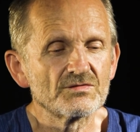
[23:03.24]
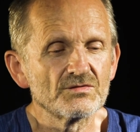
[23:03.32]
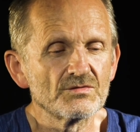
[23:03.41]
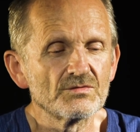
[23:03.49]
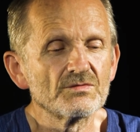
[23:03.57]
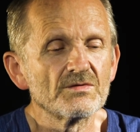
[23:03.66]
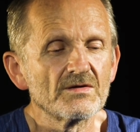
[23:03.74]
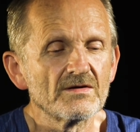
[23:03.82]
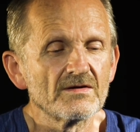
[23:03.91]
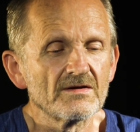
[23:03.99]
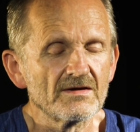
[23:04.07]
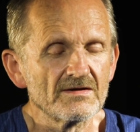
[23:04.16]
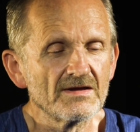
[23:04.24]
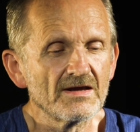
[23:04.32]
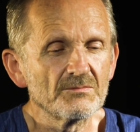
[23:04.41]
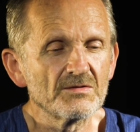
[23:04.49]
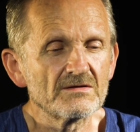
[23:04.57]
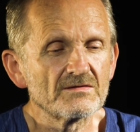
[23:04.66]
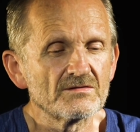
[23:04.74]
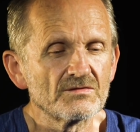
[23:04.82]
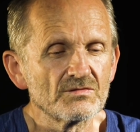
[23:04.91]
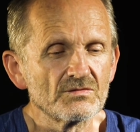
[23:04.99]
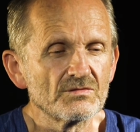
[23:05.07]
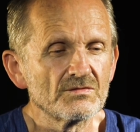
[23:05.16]
to inhibit,
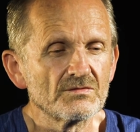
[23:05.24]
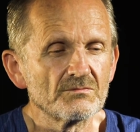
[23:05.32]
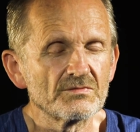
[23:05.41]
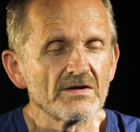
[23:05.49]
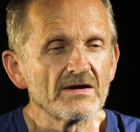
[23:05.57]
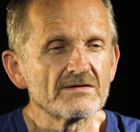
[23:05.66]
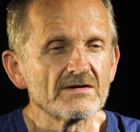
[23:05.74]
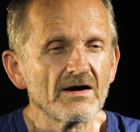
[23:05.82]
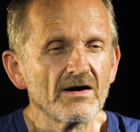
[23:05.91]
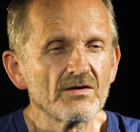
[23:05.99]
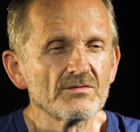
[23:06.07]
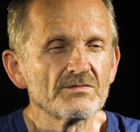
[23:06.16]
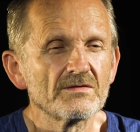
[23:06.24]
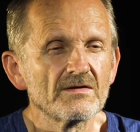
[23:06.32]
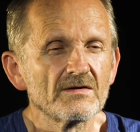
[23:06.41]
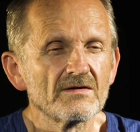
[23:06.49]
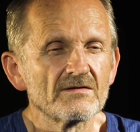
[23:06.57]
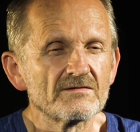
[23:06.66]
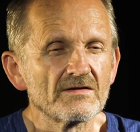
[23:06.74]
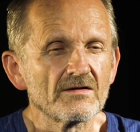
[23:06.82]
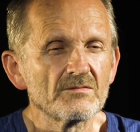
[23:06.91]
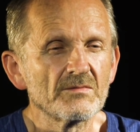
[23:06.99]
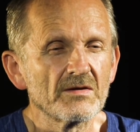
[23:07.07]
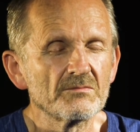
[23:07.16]
to break down
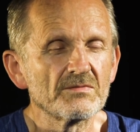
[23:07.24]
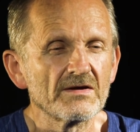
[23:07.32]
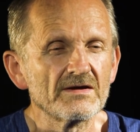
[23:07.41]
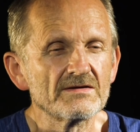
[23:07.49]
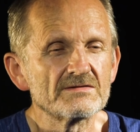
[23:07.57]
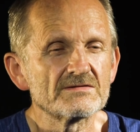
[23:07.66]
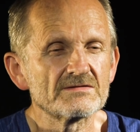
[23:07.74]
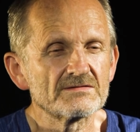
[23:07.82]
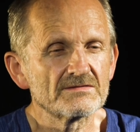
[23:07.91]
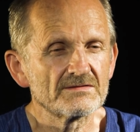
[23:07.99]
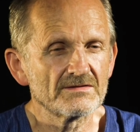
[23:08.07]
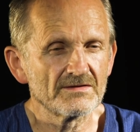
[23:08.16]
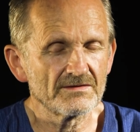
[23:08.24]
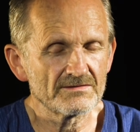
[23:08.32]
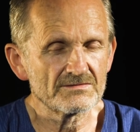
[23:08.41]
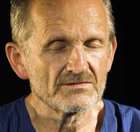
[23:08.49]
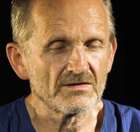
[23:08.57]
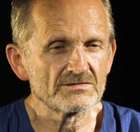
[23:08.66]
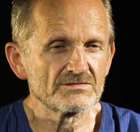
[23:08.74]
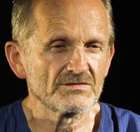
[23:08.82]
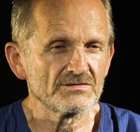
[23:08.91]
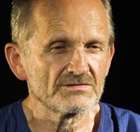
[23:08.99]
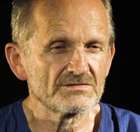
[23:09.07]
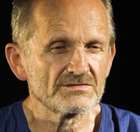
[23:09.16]
cell membranes,
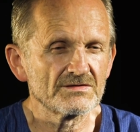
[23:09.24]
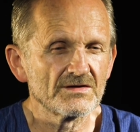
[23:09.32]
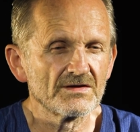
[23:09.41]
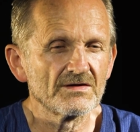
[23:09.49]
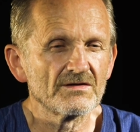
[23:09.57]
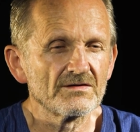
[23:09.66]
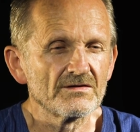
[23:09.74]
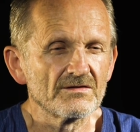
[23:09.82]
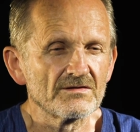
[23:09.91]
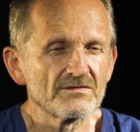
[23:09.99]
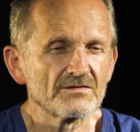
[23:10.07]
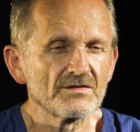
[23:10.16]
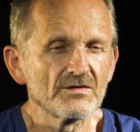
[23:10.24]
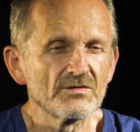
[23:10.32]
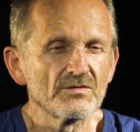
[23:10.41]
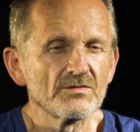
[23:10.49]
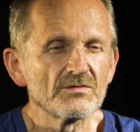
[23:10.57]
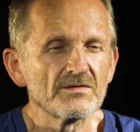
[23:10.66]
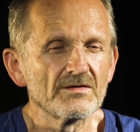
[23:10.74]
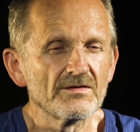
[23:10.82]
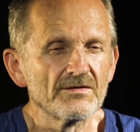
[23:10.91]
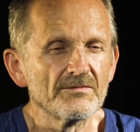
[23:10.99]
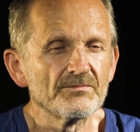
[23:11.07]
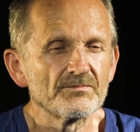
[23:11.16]
structures, so
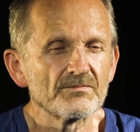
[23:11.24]
the